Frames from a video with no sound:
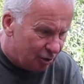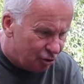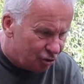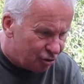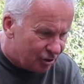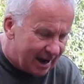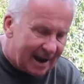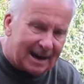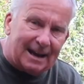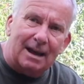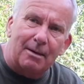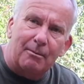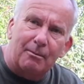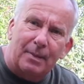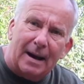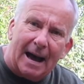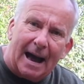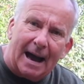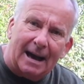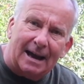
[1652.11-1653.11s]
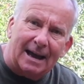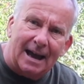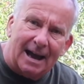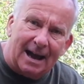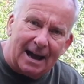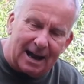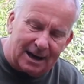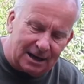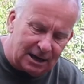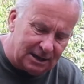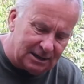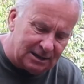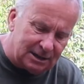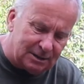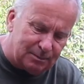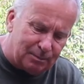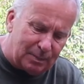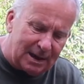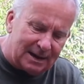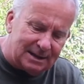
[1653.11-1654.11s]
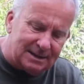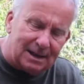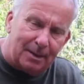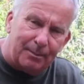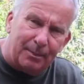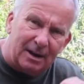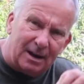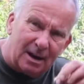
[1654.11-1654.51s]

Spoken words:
drag it back, and it just picks up